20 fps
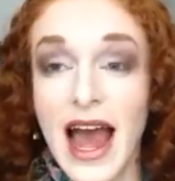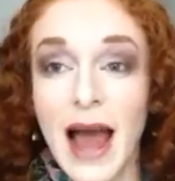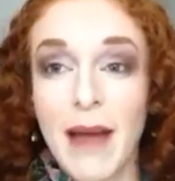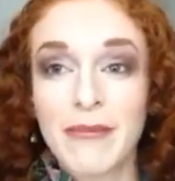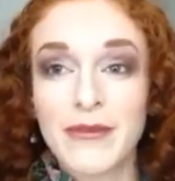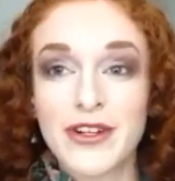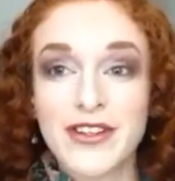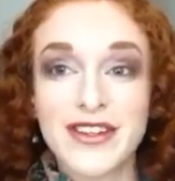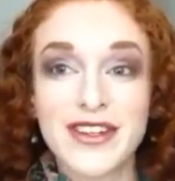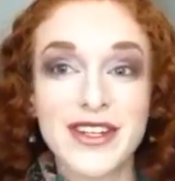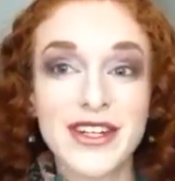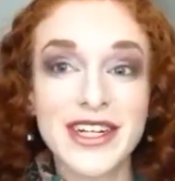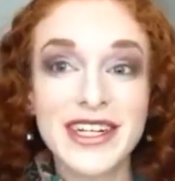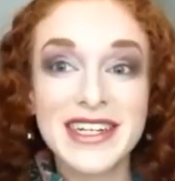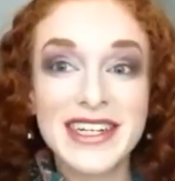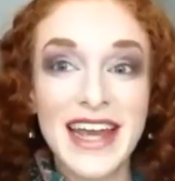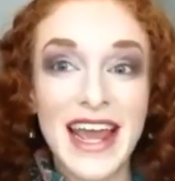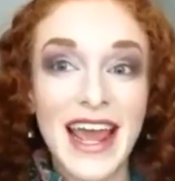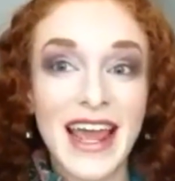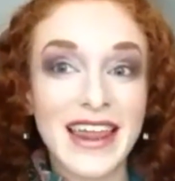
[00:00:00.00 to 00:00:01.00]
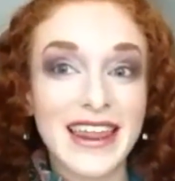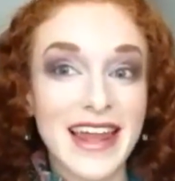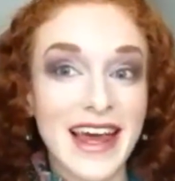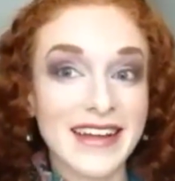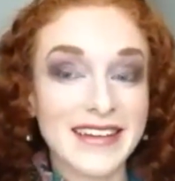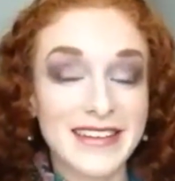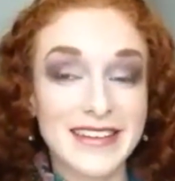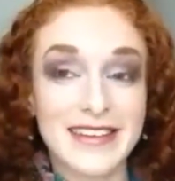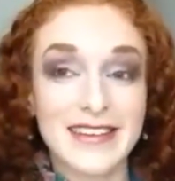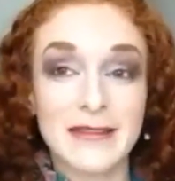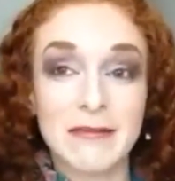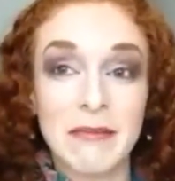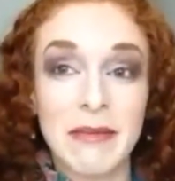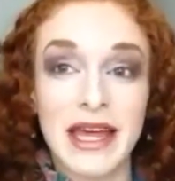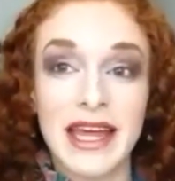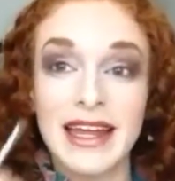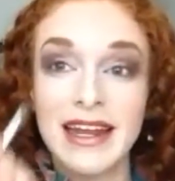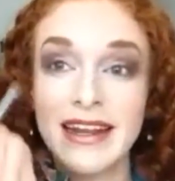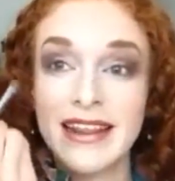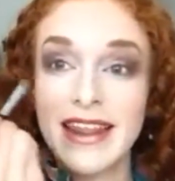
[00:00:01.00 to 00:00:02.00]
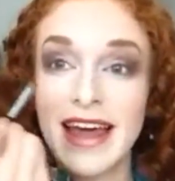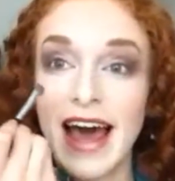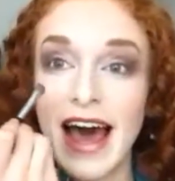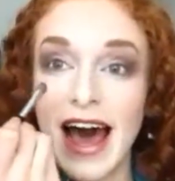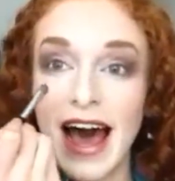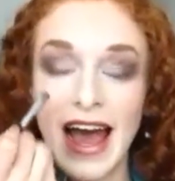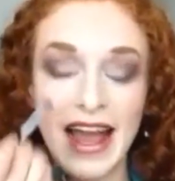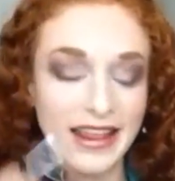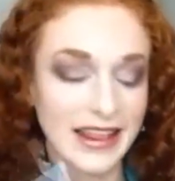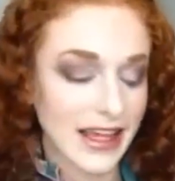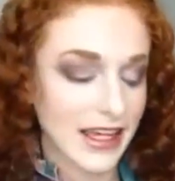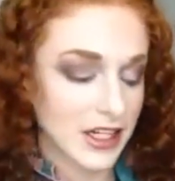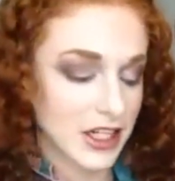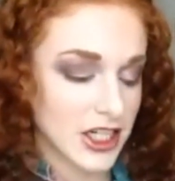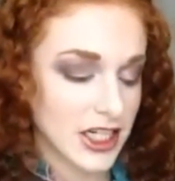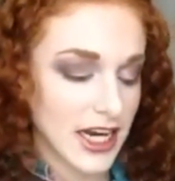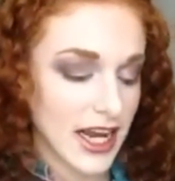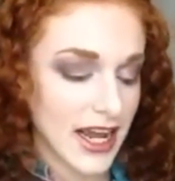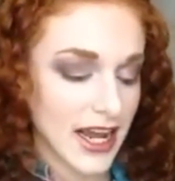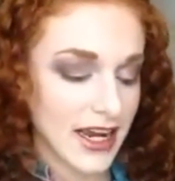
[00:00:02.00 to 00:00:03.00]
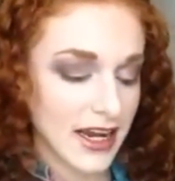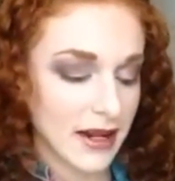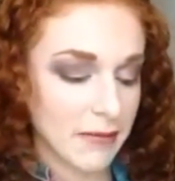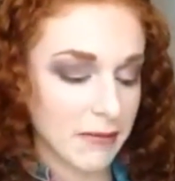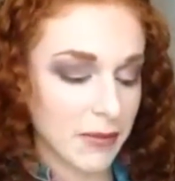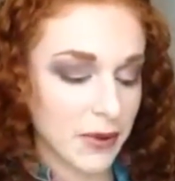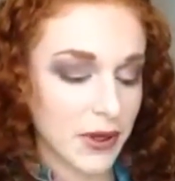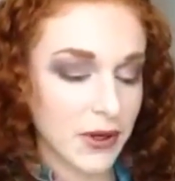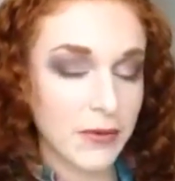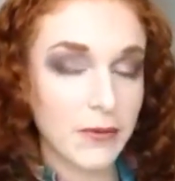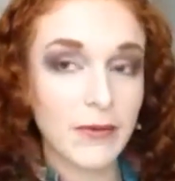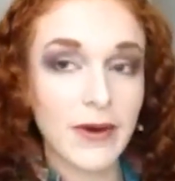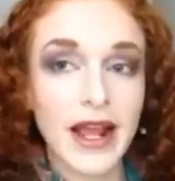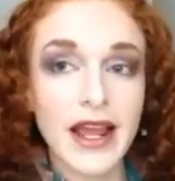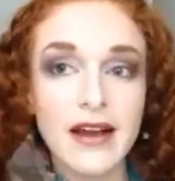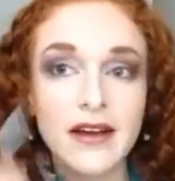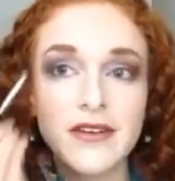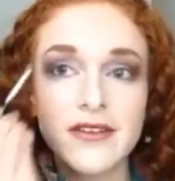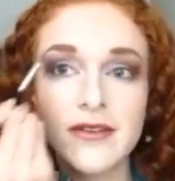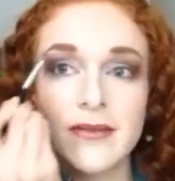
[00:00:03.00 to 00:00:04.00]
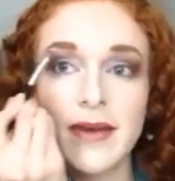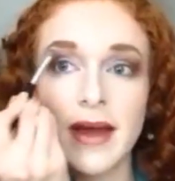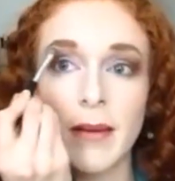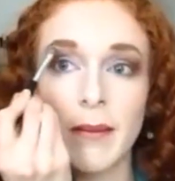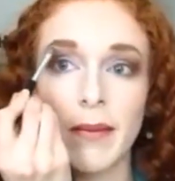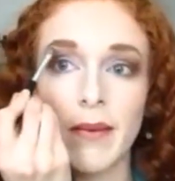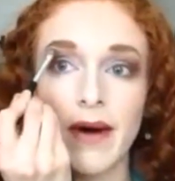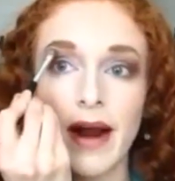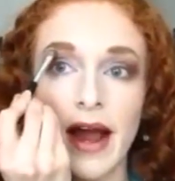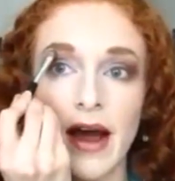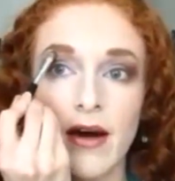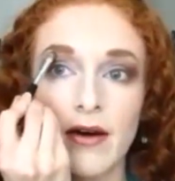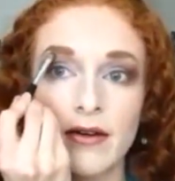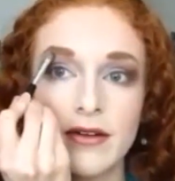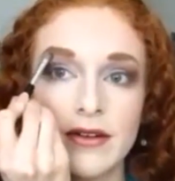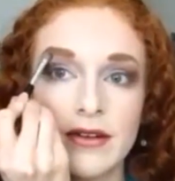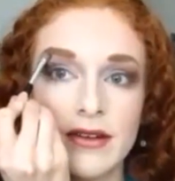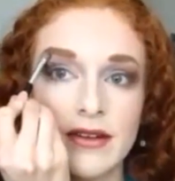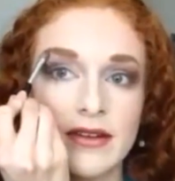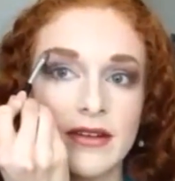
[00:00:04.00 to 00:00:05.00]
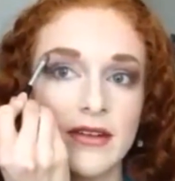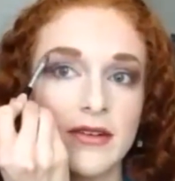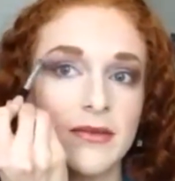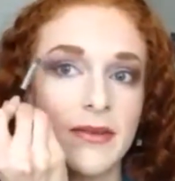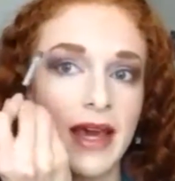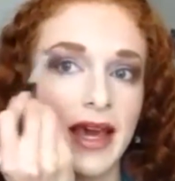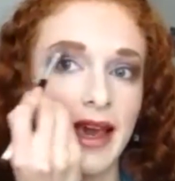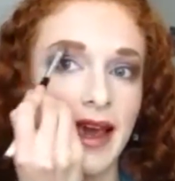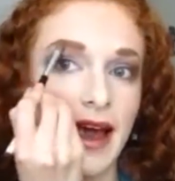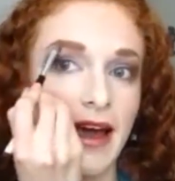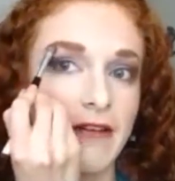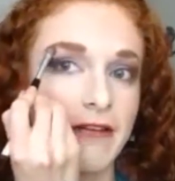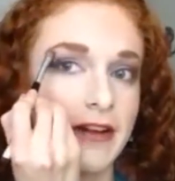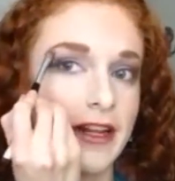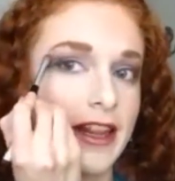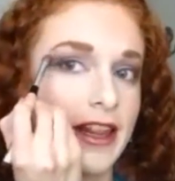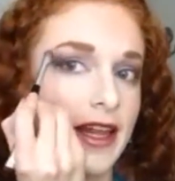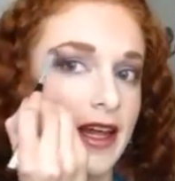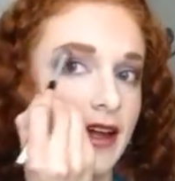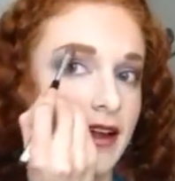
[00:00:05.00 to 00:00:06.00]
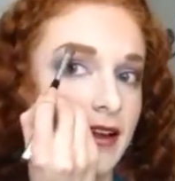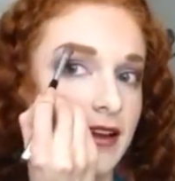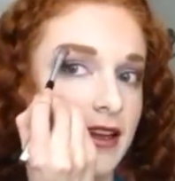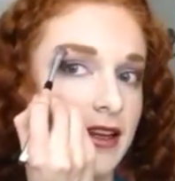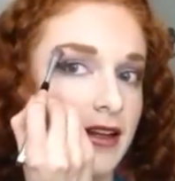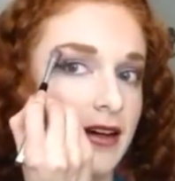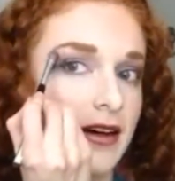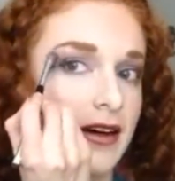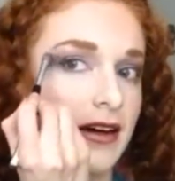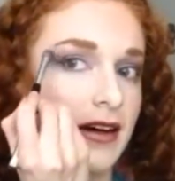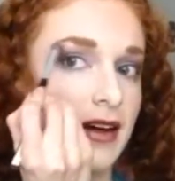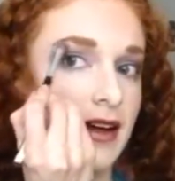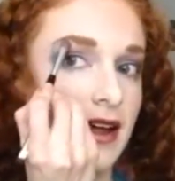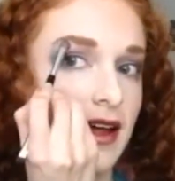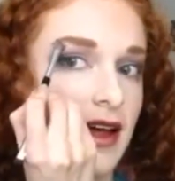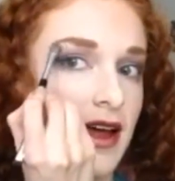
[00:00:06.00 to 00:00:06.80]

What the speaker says: I'm just gonna take that Smitten, the highlight shade, and put it right under my brows to make everything look